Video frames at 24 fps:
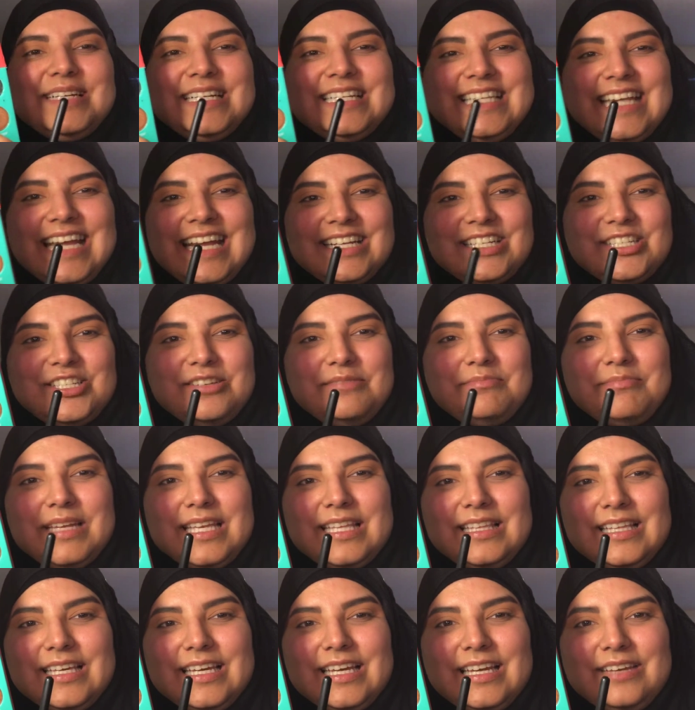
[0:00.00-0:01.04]
going to take
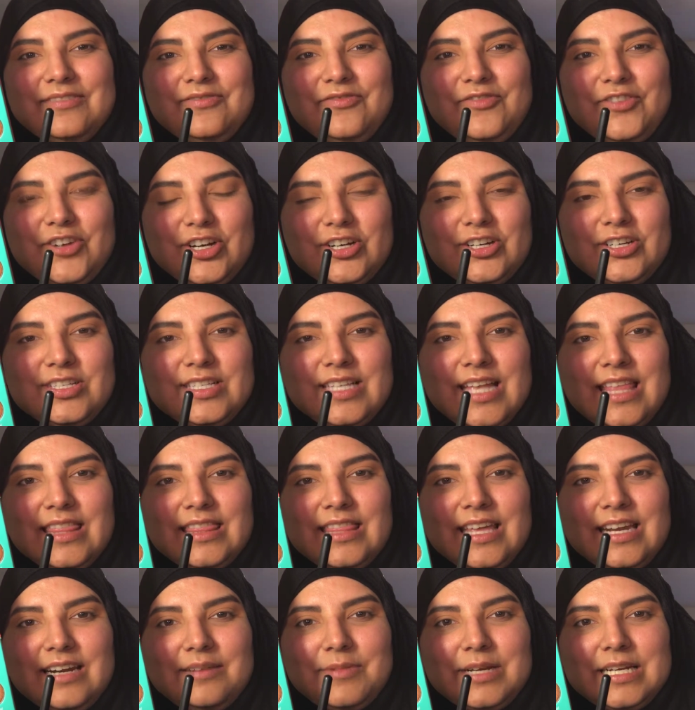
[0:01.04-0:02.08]
Jamila first, and
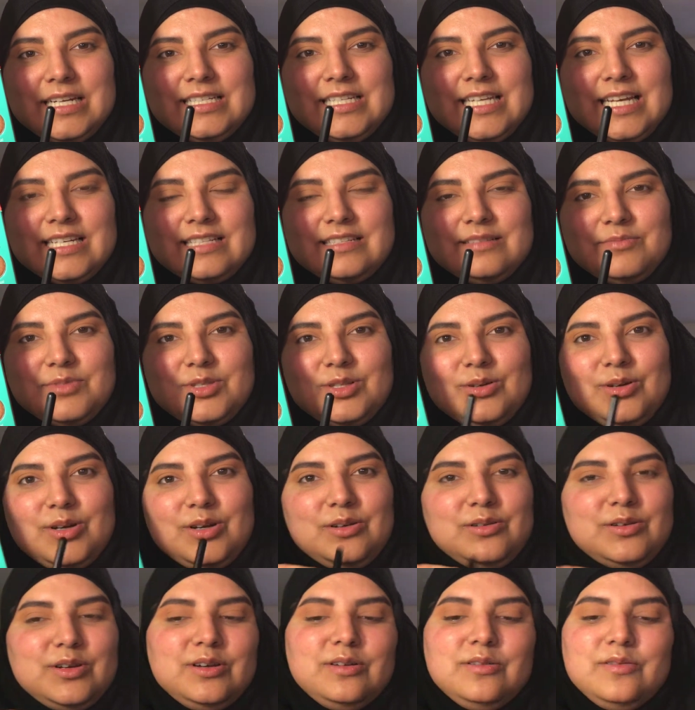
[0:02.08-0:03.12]
then I'm going to take some
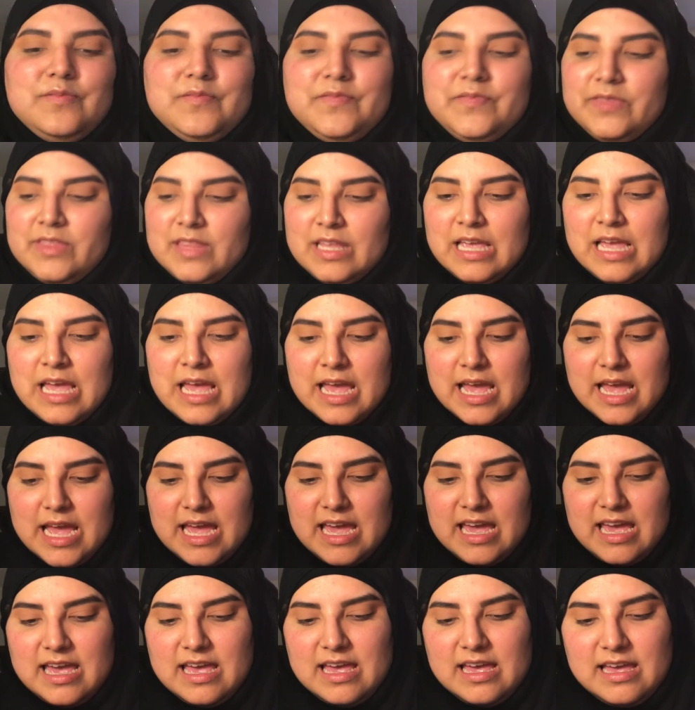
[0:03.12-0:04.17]
Sokoto.
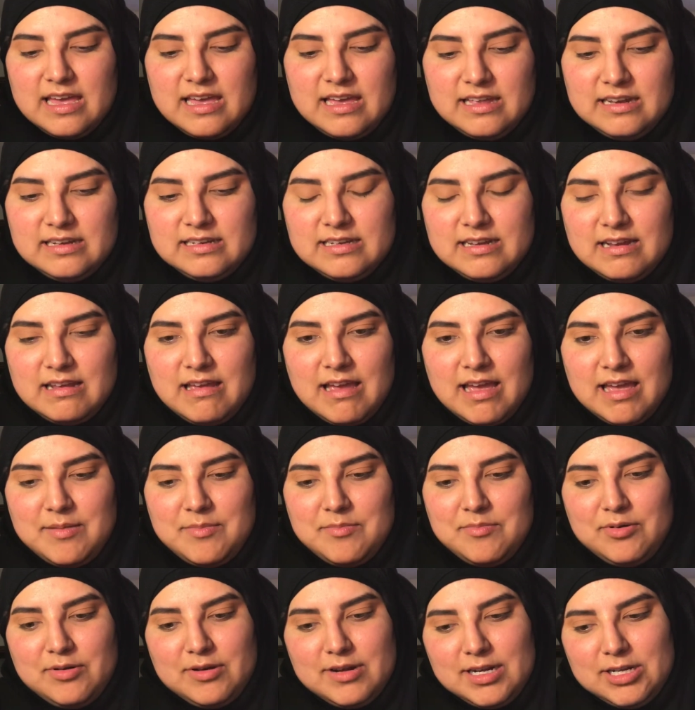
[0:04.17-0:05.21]
And
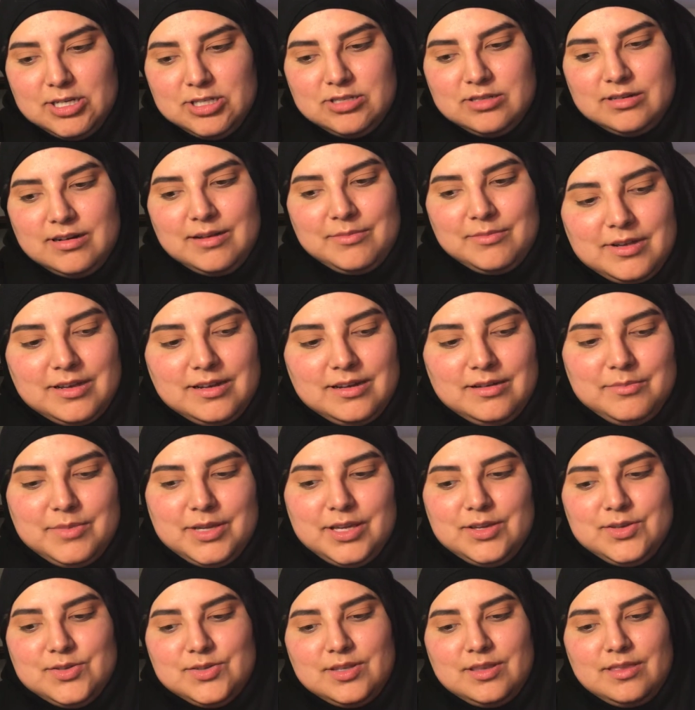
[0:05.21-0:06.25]
I'm pretty sure going to be
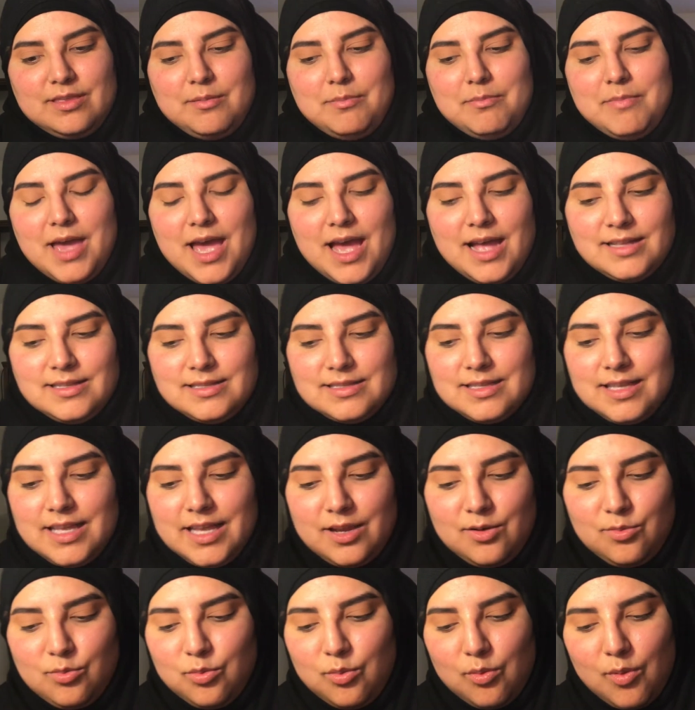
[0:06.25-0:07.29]
using the mattes
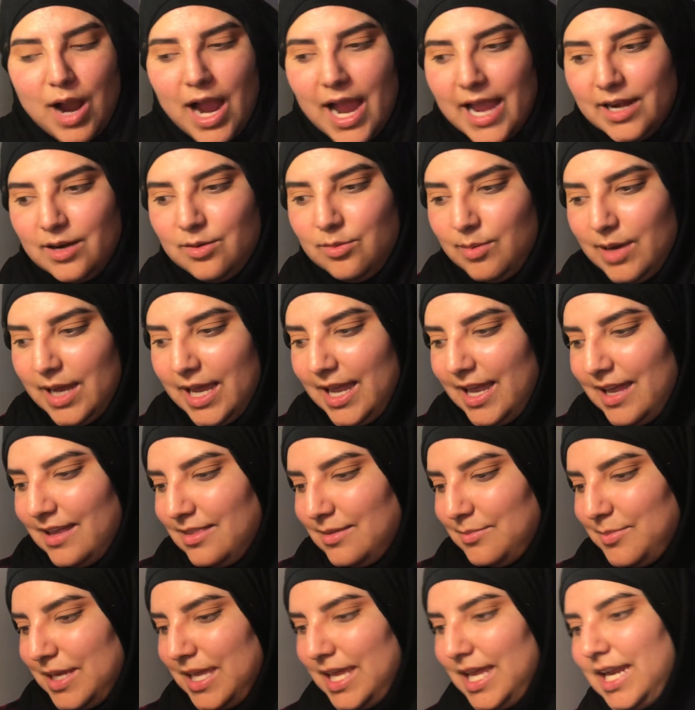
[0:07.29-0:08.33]
like right away in
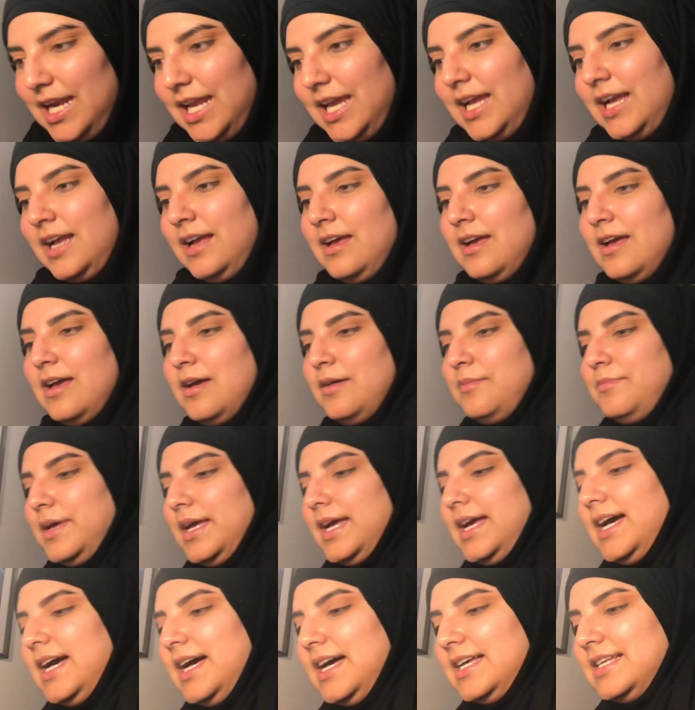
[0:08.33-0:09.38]
the beginning
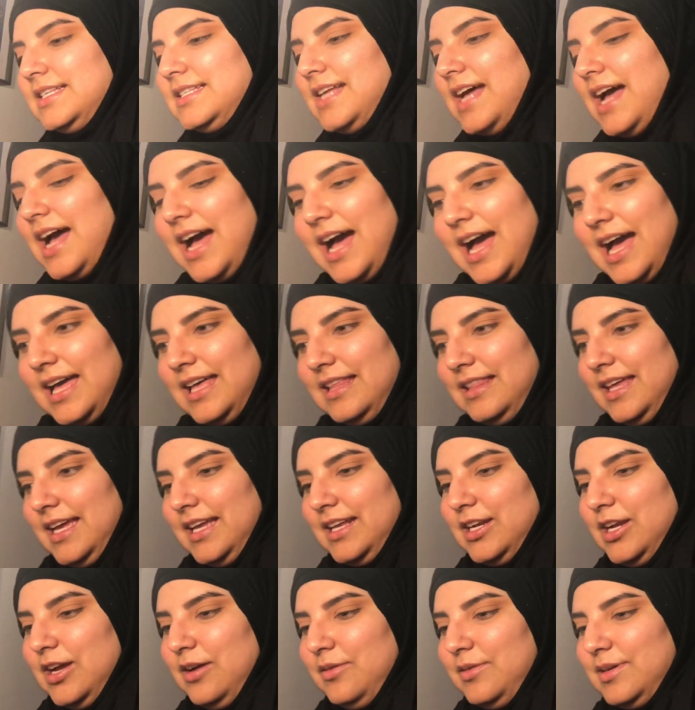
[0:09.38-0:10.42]
because I
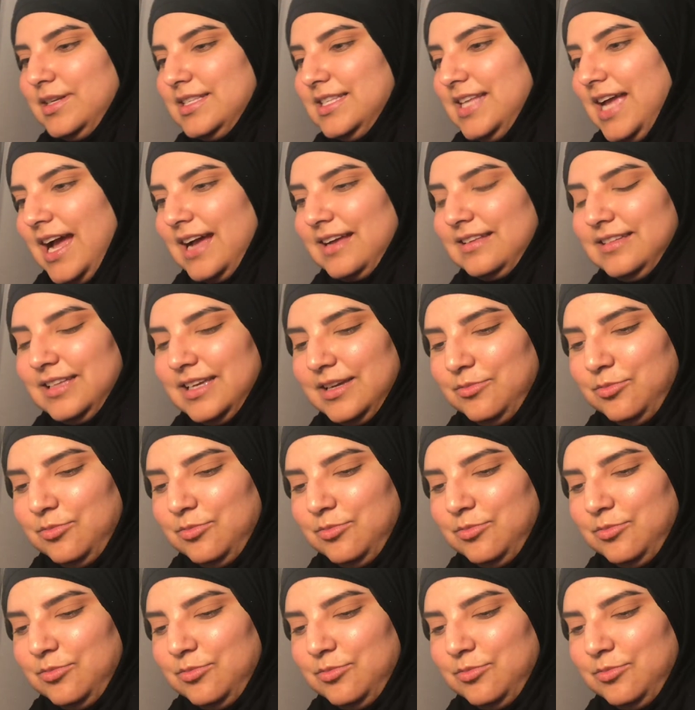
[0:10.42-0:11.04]
like know exactly